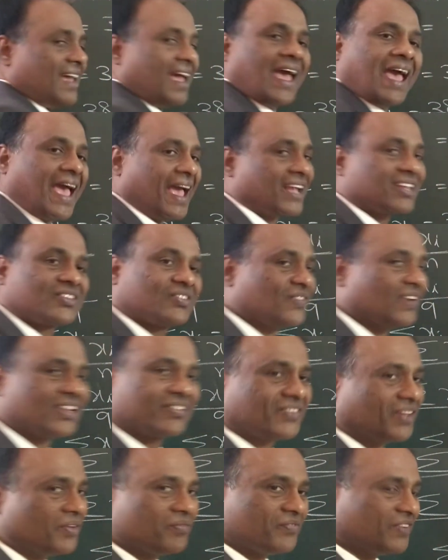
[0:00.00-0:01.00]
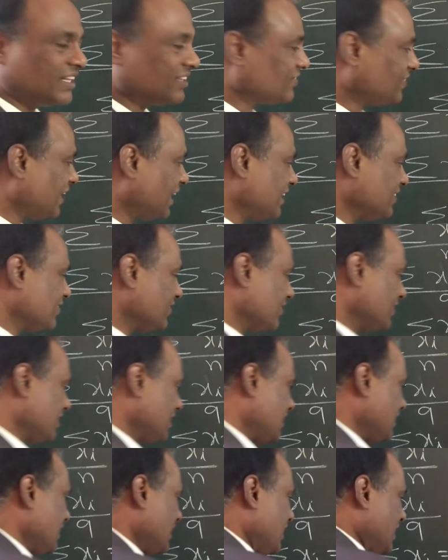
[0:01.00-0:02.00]
Actual sum will change.
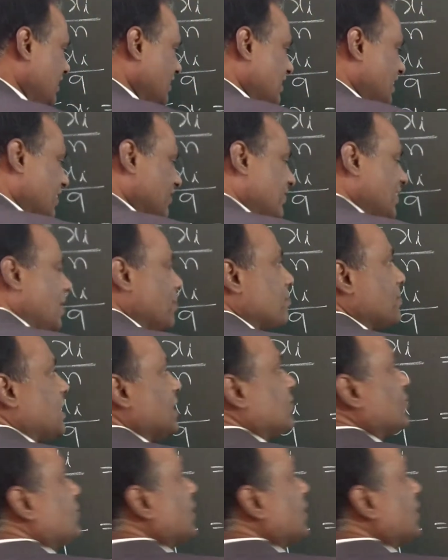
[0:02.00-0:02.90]
The sum is